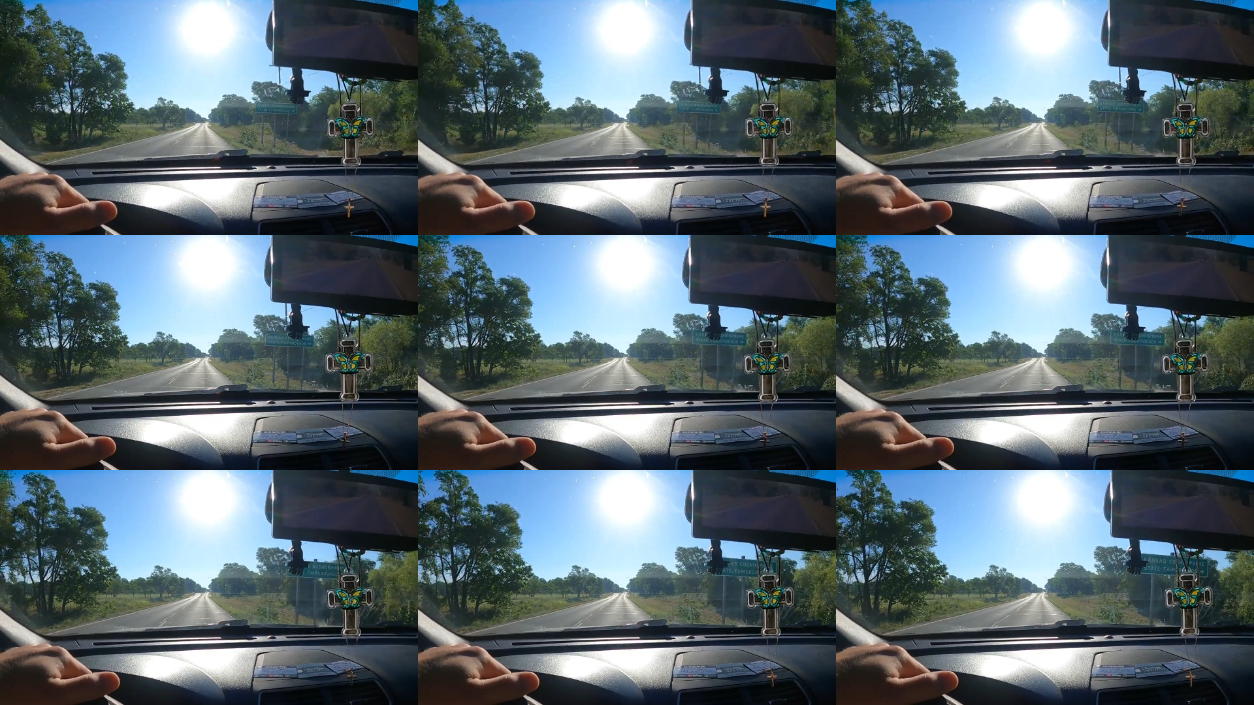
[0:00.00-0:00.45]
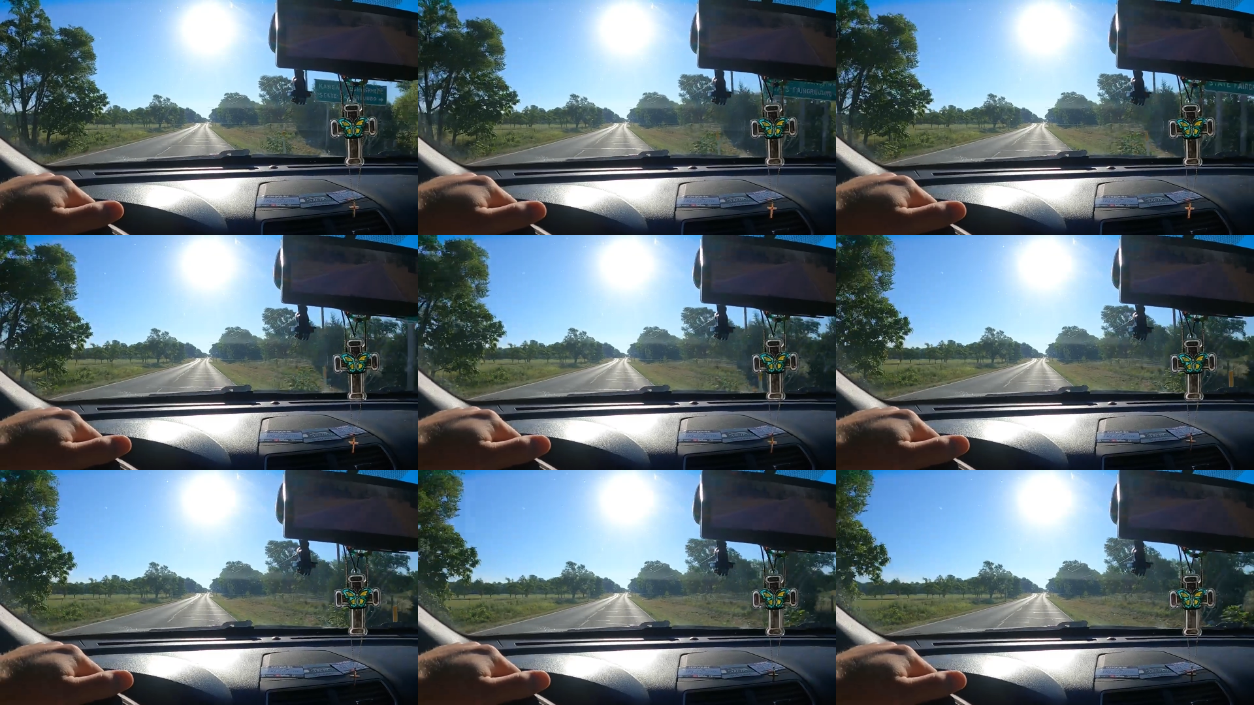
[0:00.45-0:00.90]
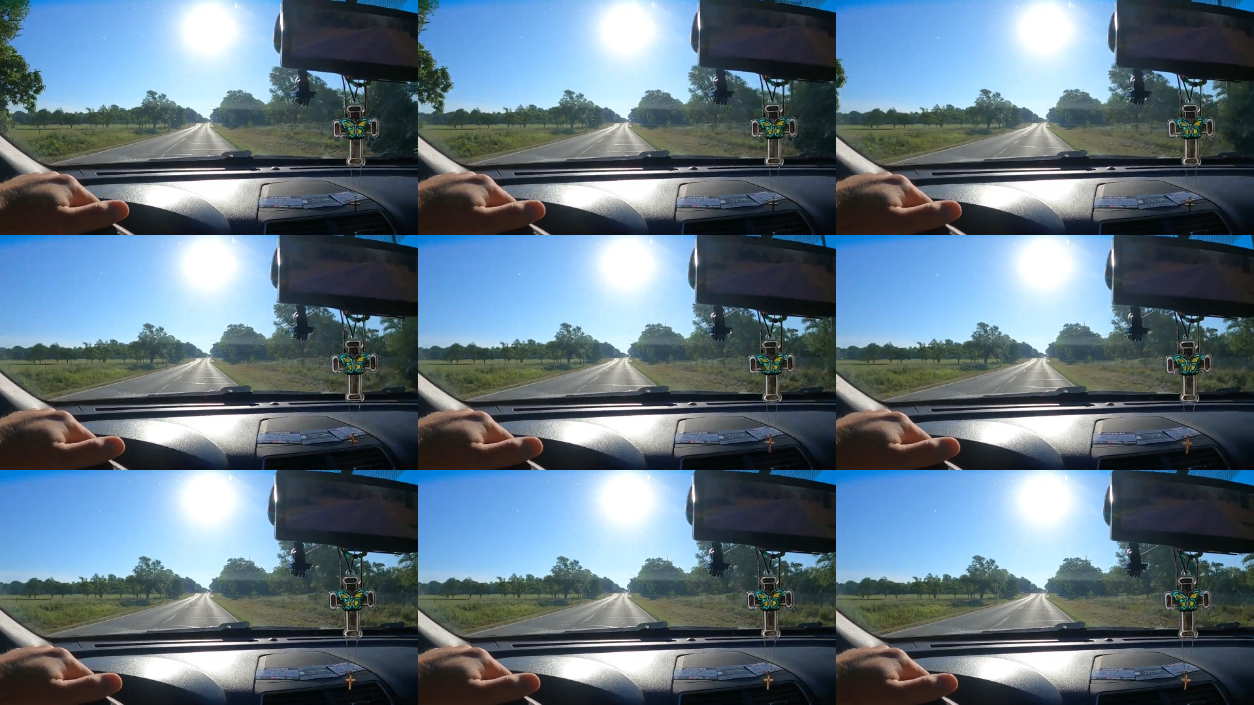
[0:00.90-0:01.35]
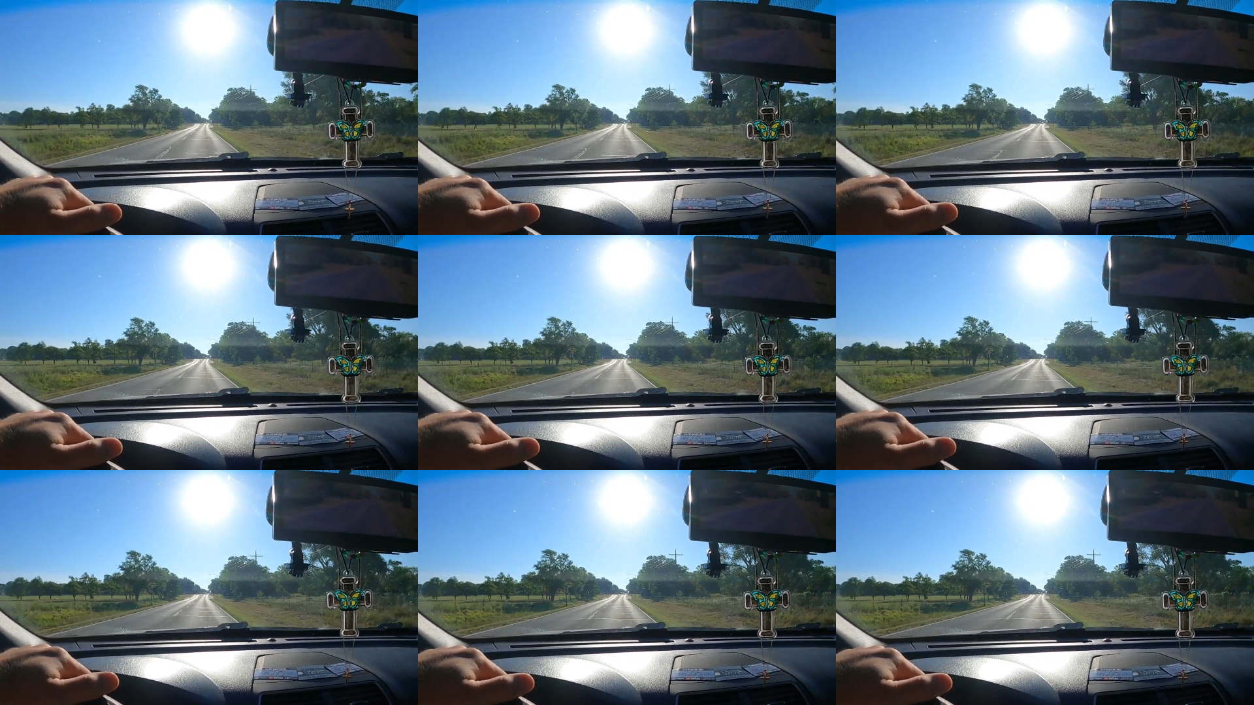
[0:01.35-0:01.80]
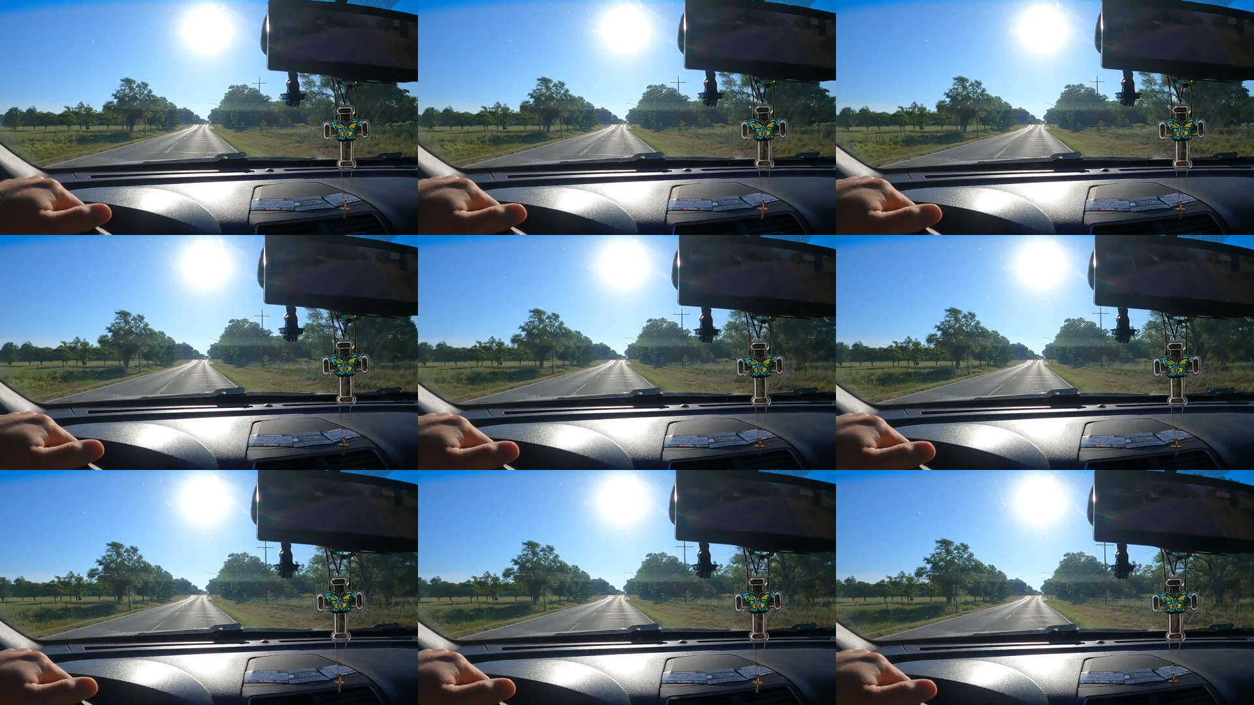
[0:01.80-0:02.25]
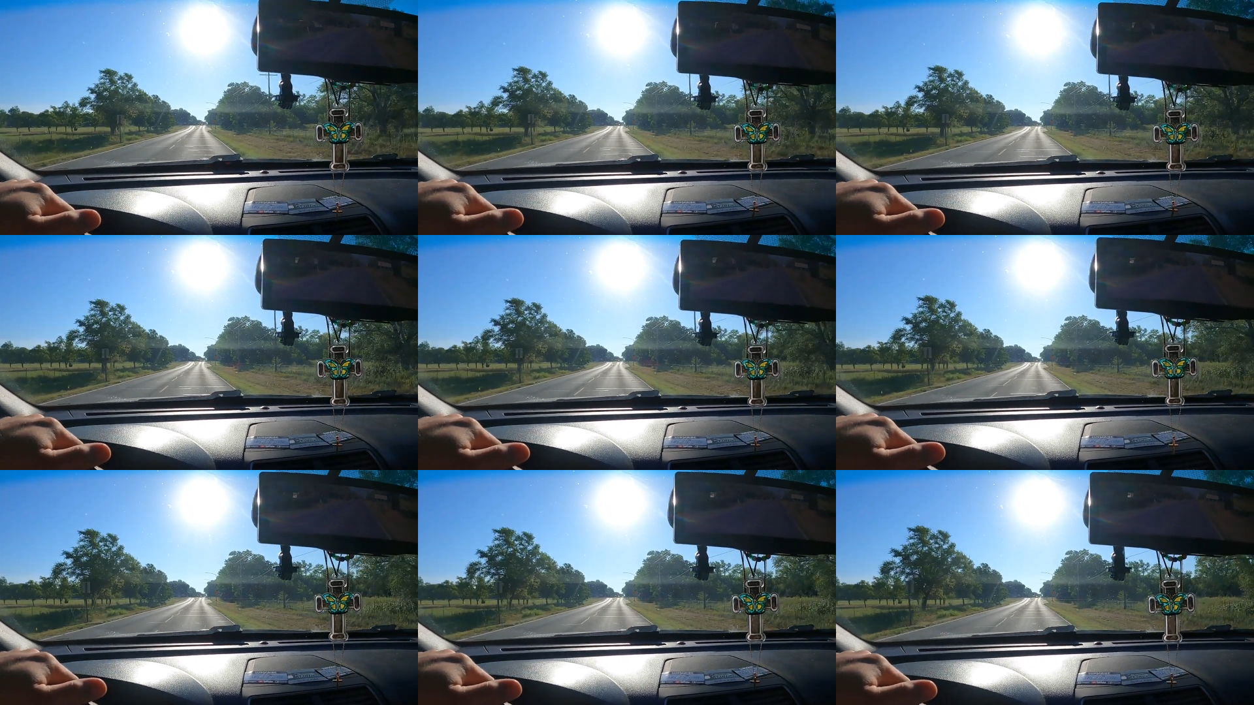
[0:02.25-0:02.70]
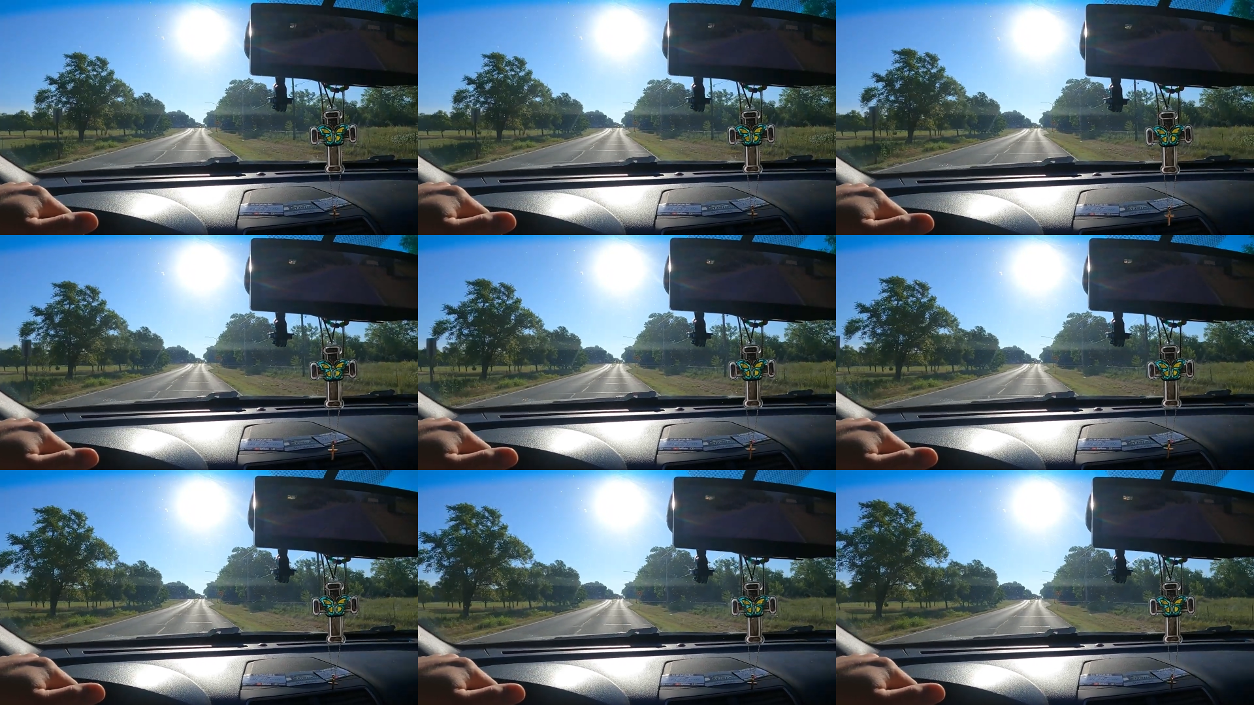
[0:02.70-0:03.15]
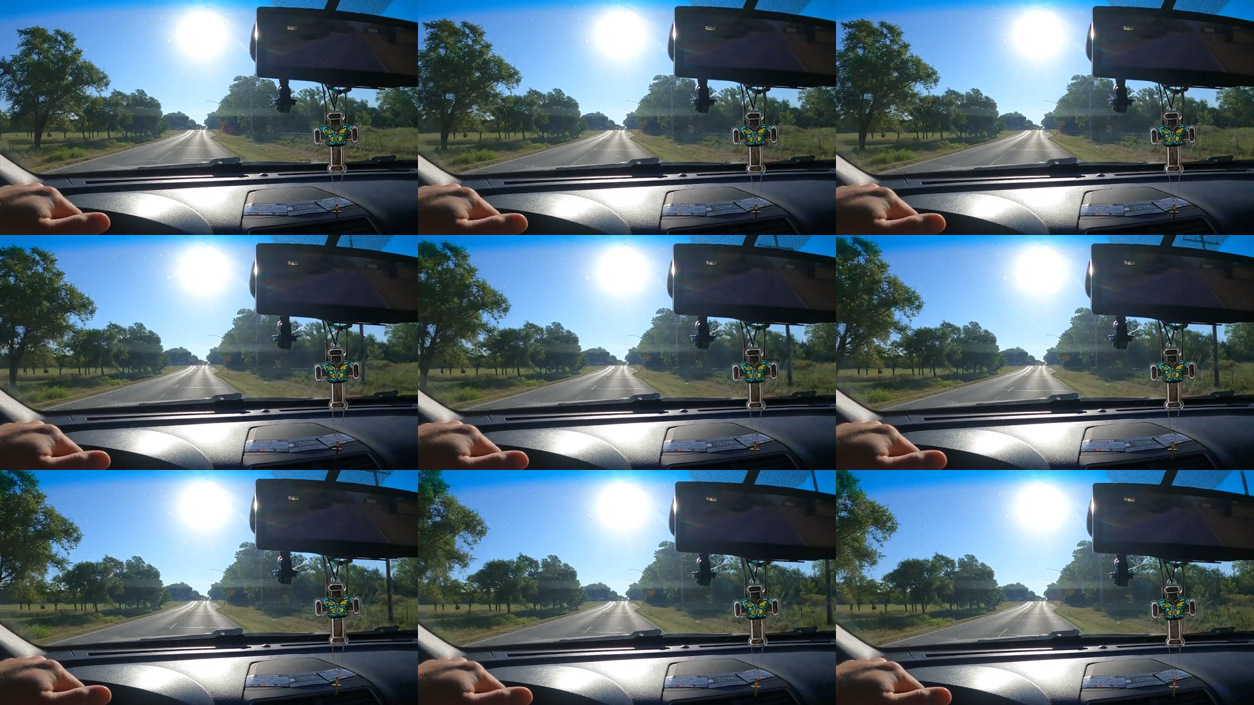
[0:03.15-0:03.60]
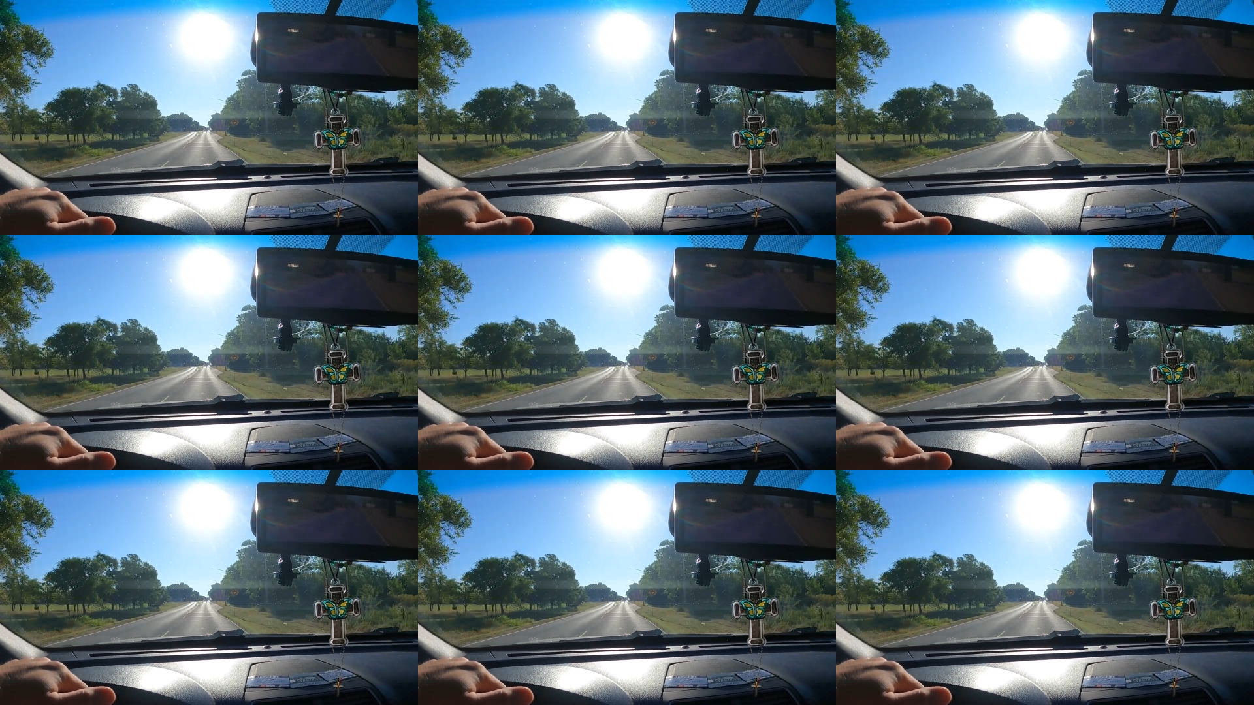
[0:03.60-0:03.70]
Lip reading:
[unreadable: no face in view]